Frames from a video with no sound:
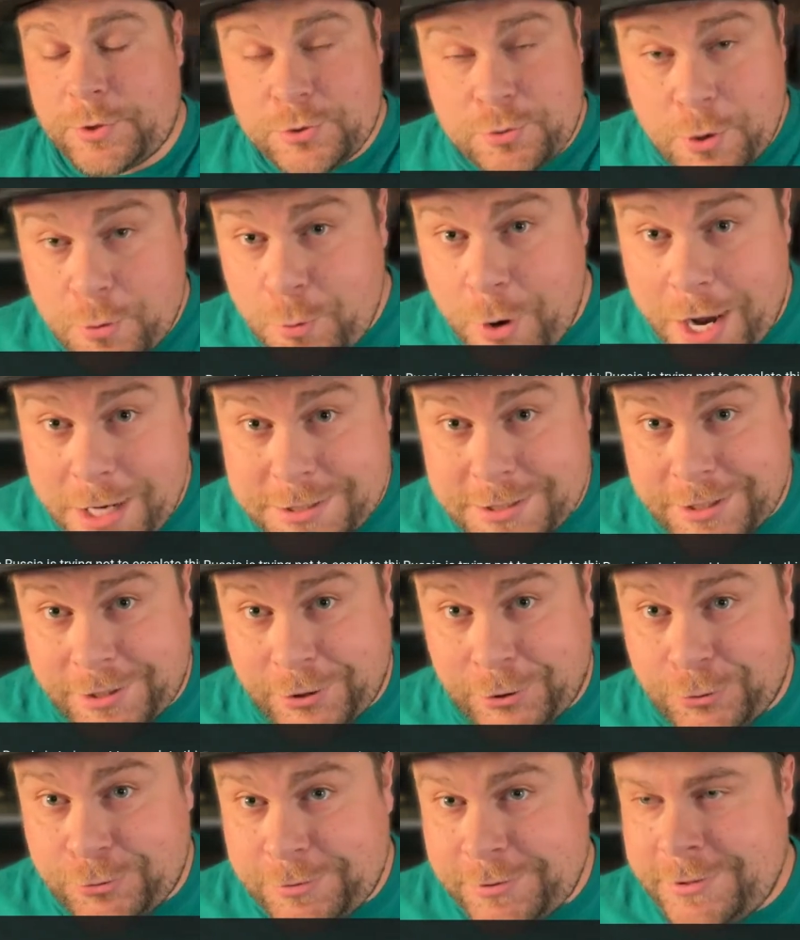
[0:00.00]
rocks at
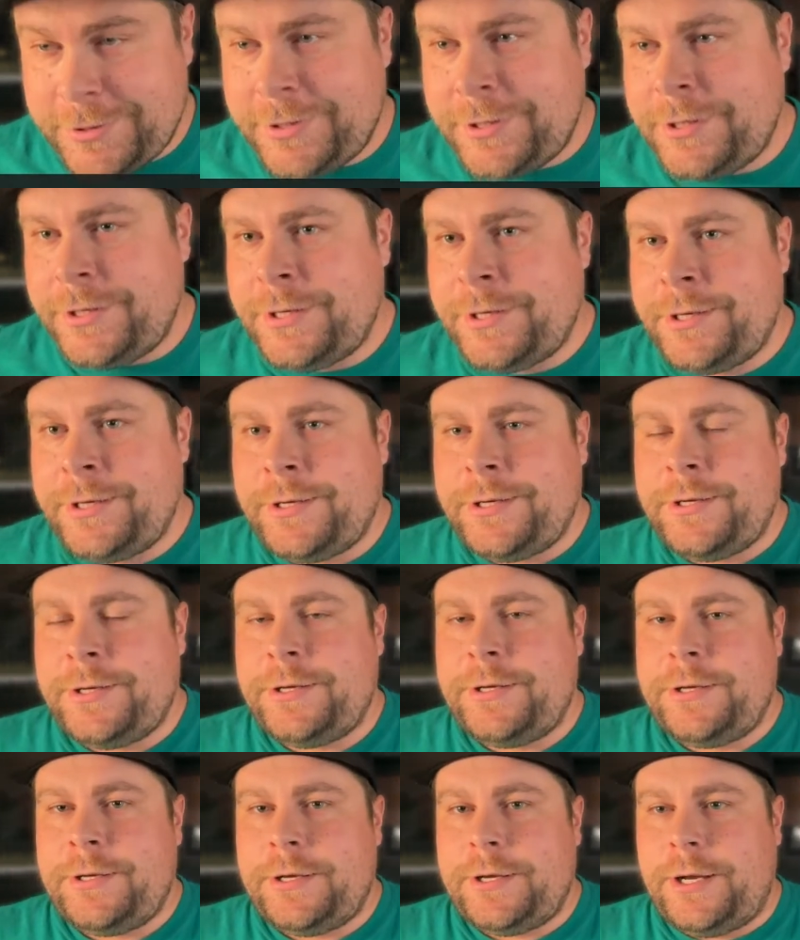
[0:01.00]
you,
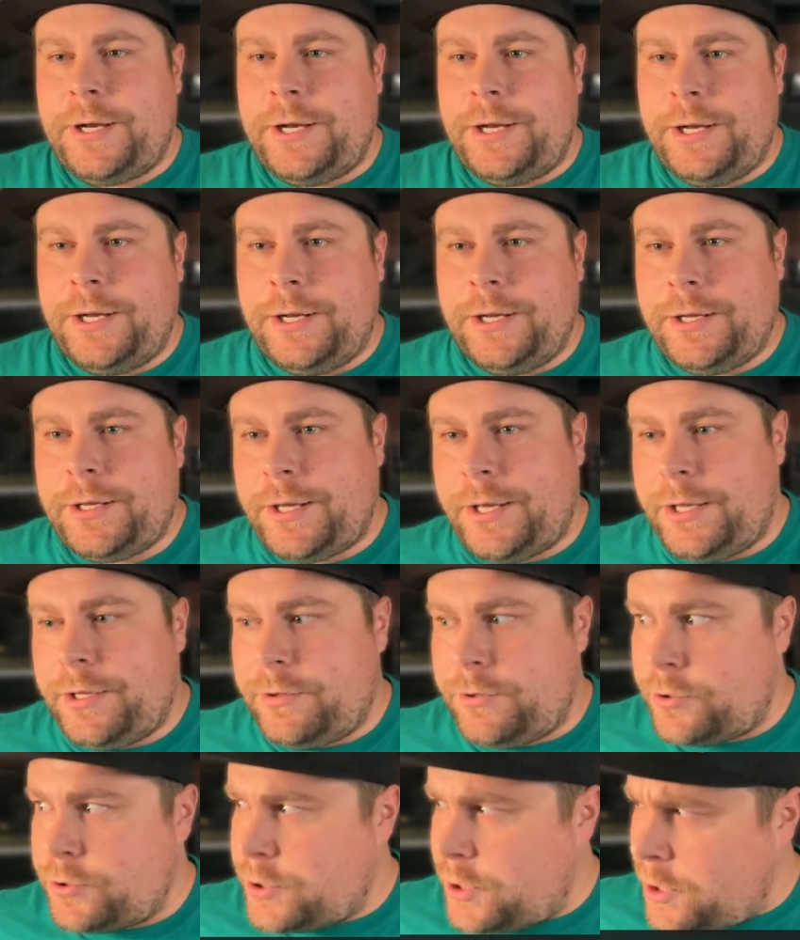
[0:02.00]
and
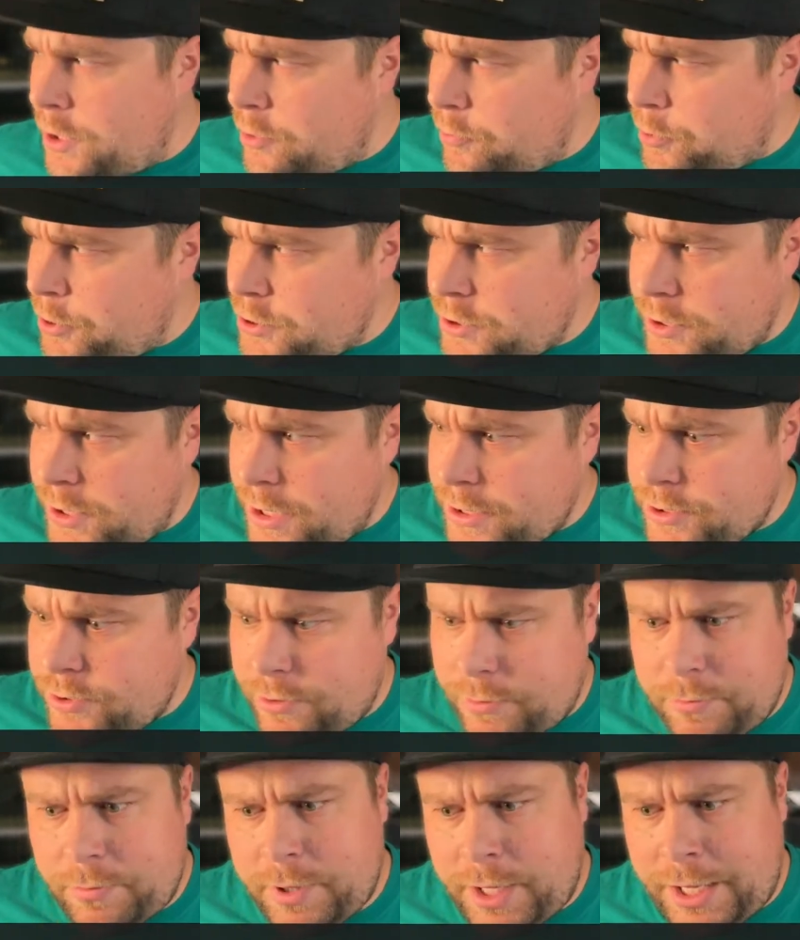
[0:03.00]
there's another person next to
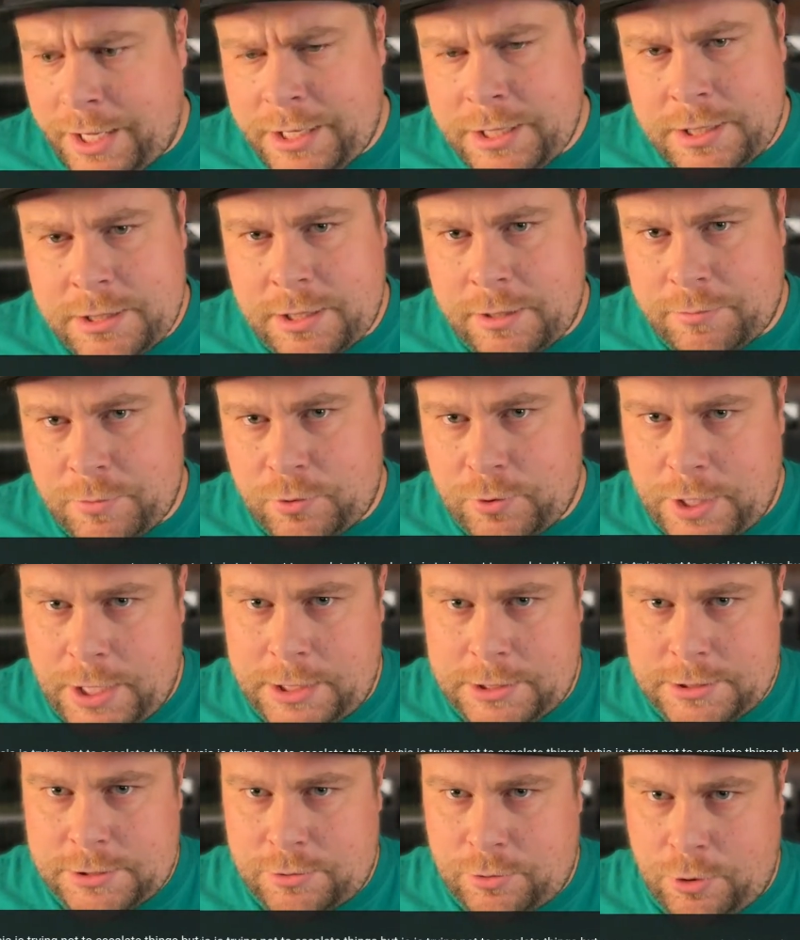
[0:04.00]
them handing them the
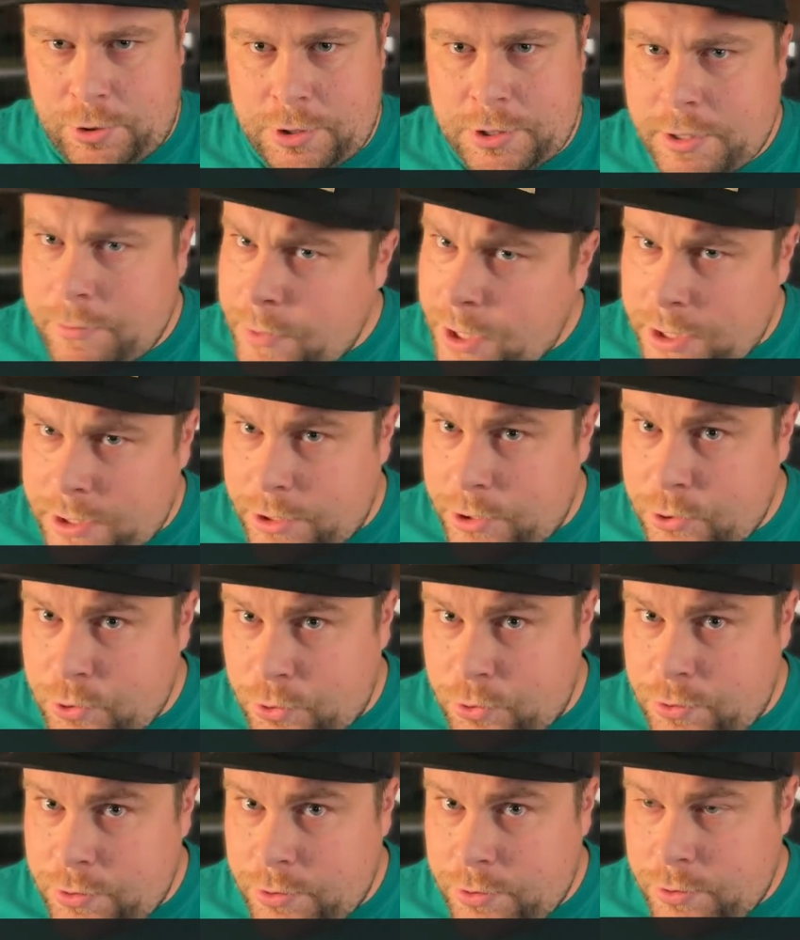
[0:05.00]
rocks, throwing them at you,